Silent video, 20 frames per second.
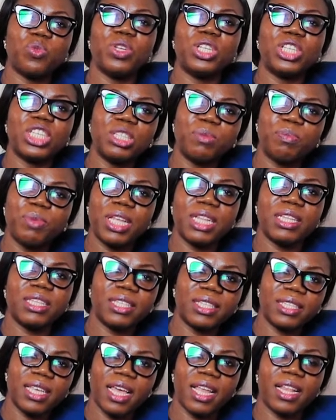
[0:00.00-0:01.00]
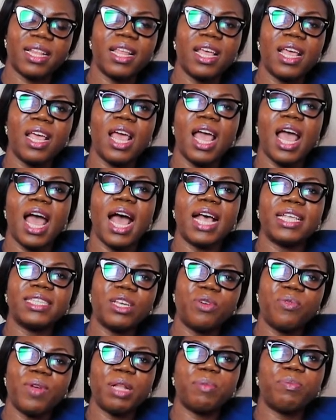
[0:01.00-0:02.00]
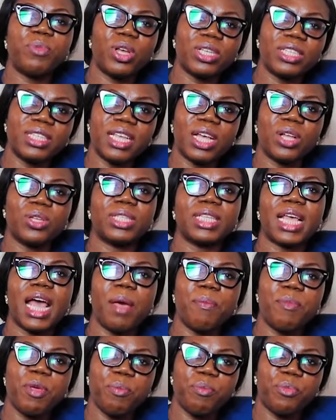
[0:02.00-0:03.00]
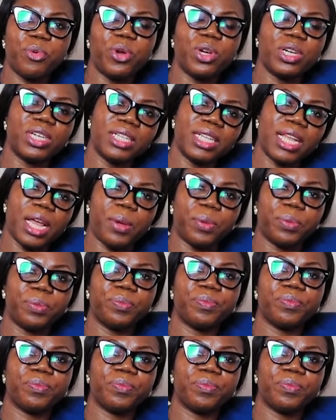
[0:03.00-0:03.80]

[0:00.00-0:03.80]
which is being seen as the red blood cells are being broken down.